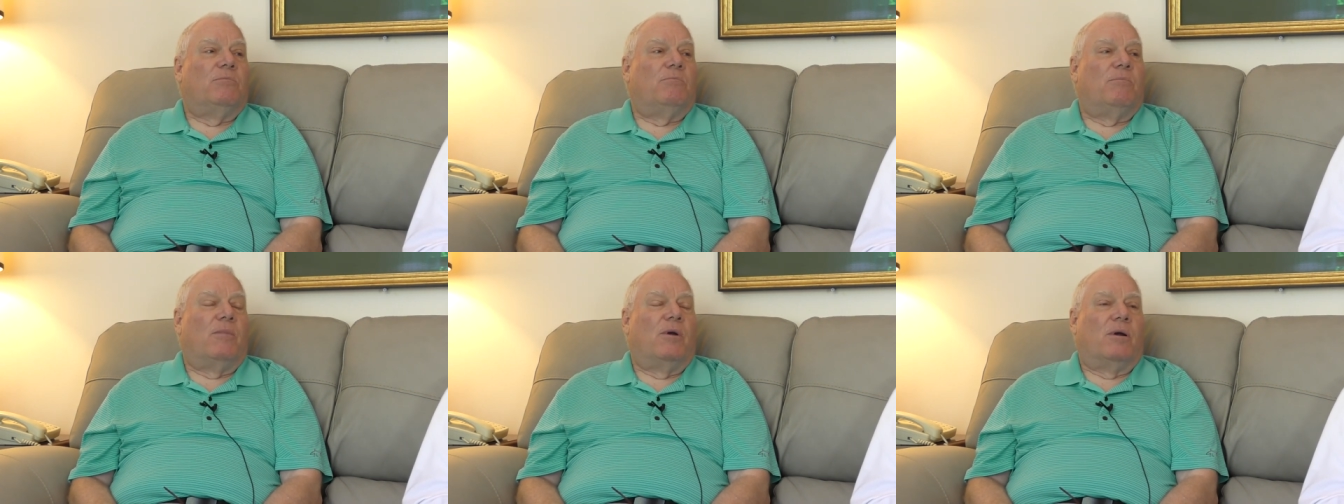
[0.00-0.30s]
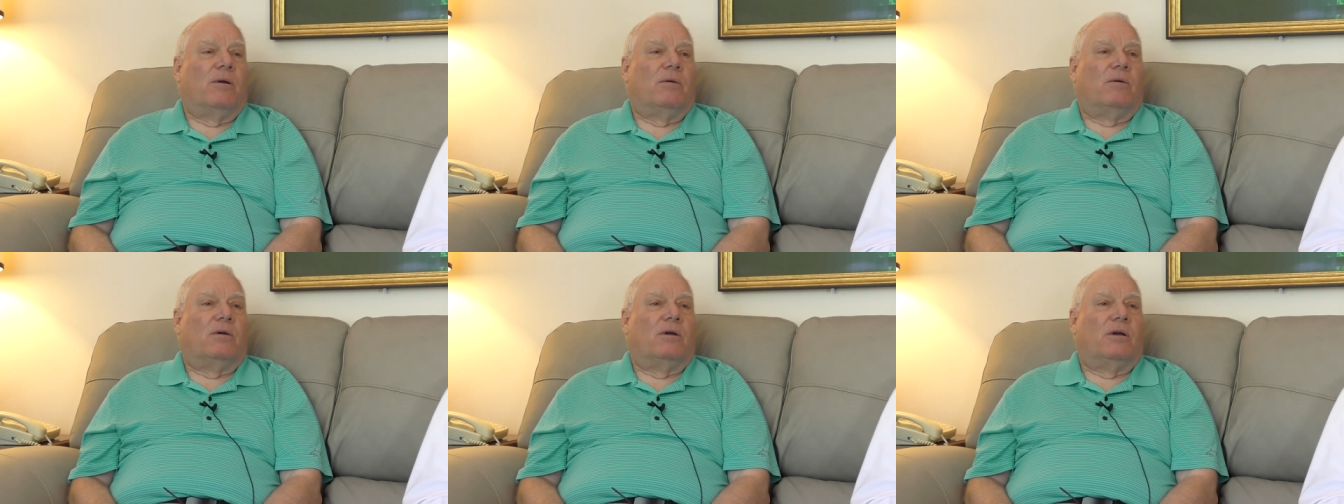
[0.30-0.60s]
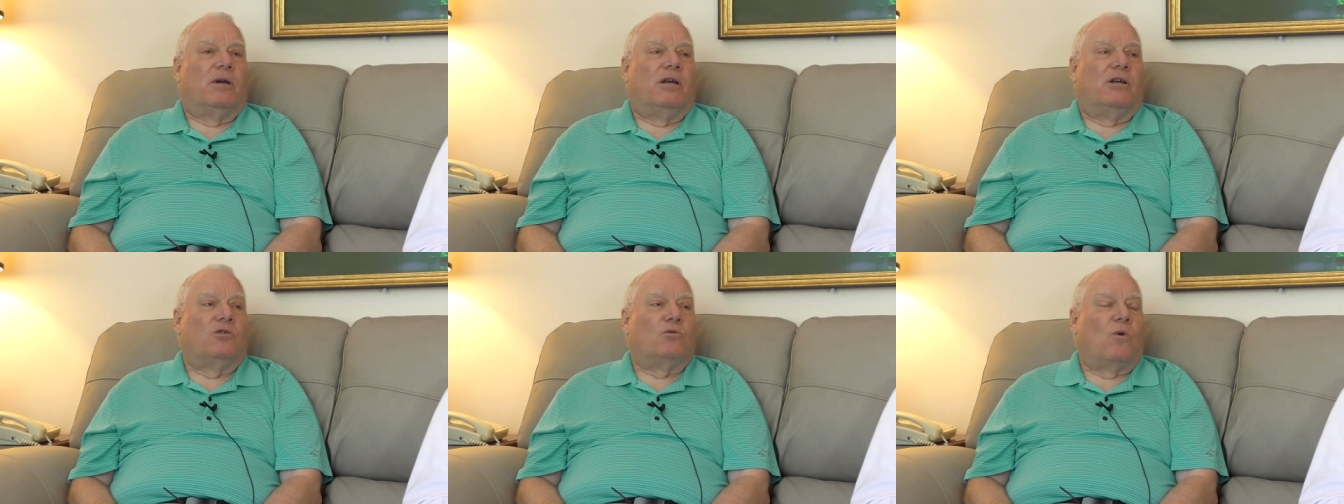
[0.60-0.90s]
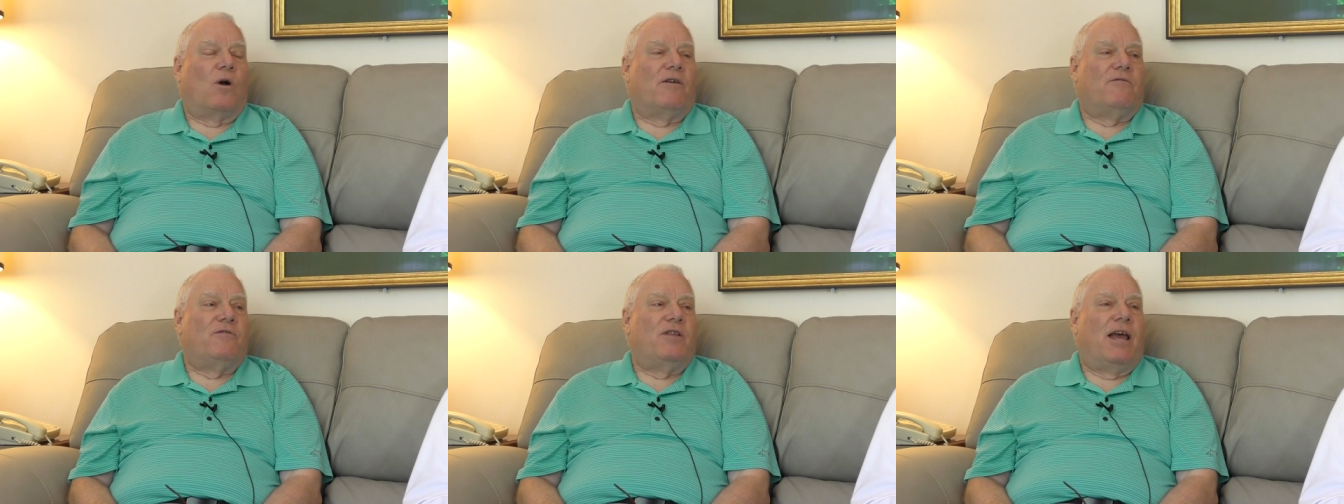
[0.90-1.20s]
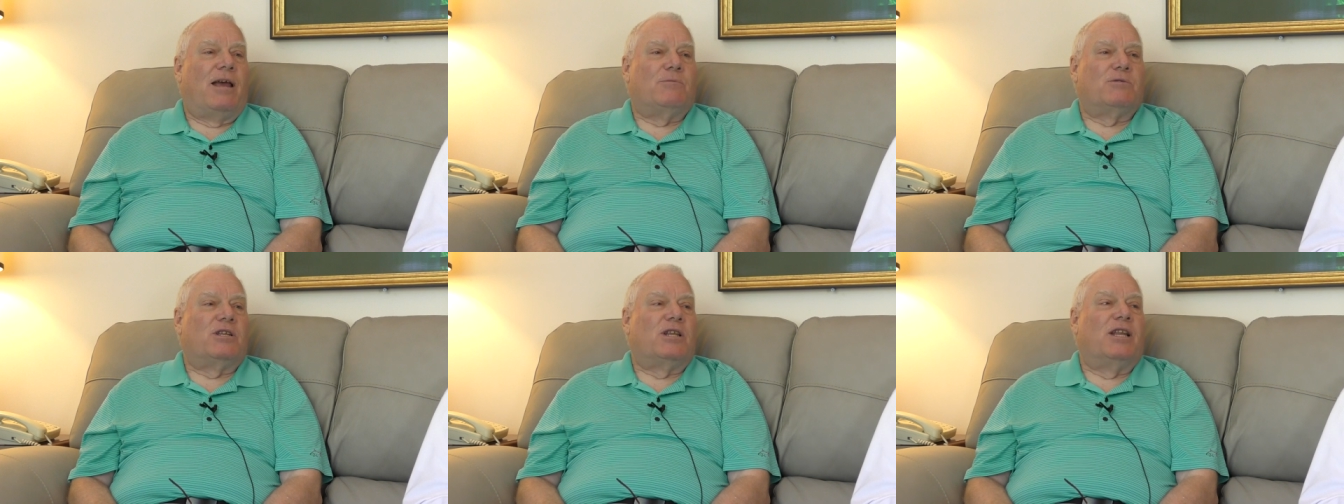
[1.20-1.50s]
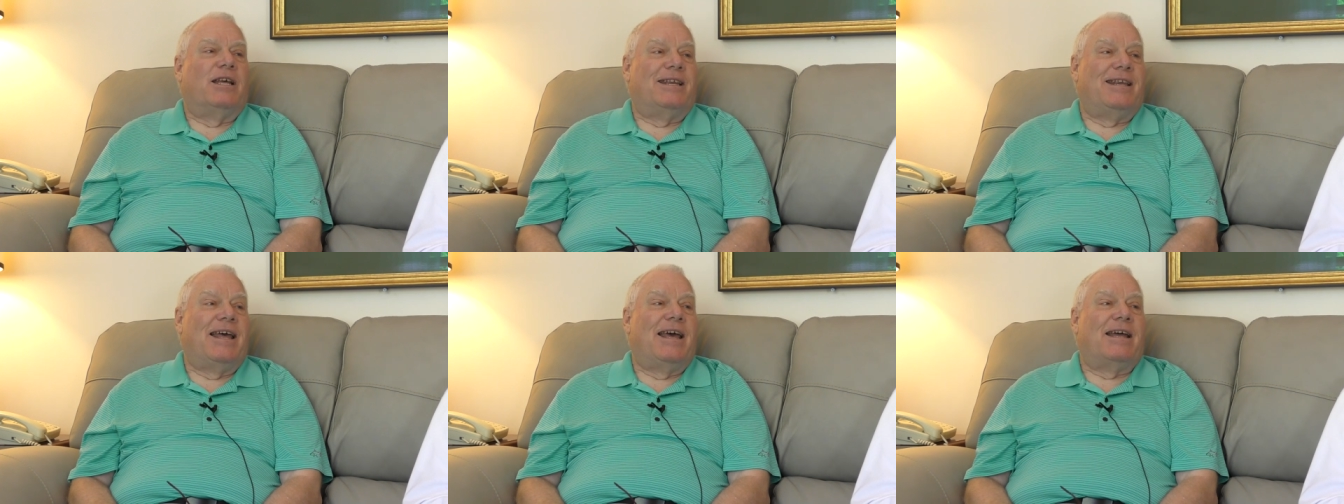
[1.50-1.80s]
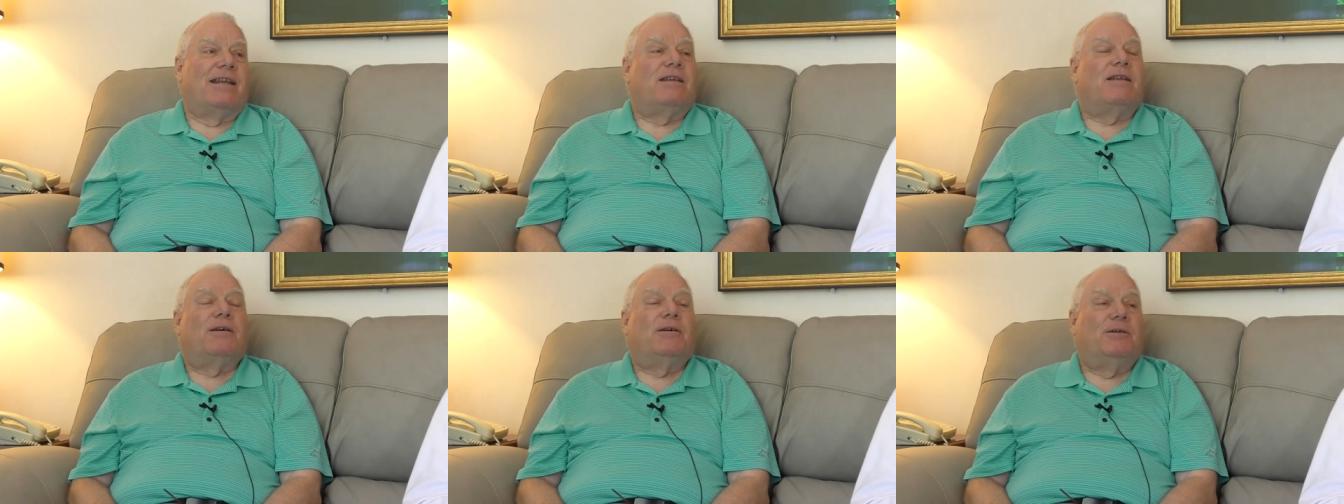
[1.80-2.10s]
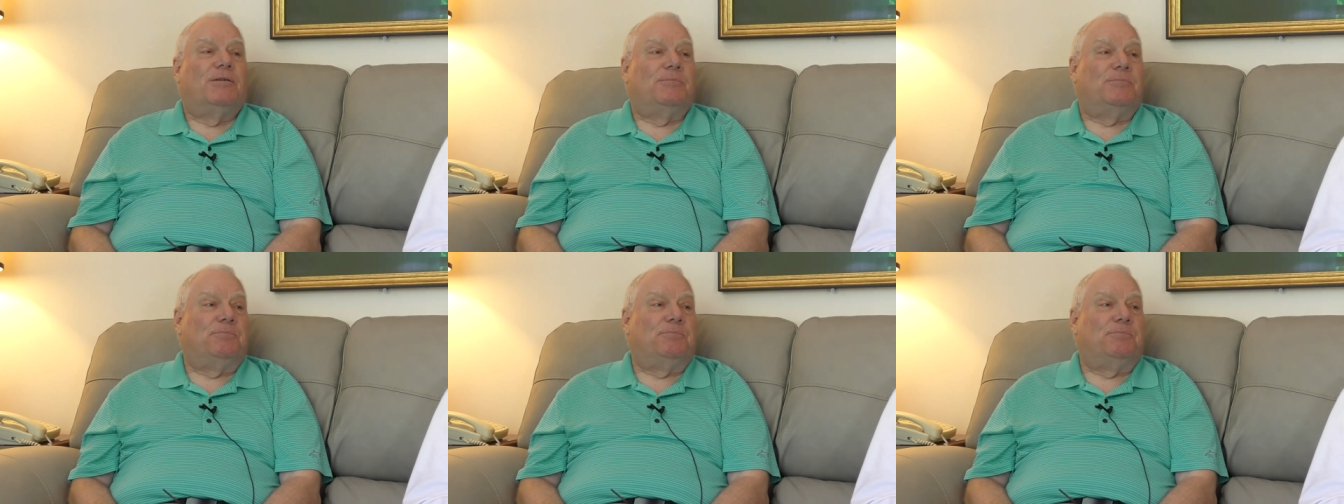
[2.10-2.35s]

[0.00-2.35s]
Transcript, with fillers: What's his wife's his name? His wife's name's Lynette.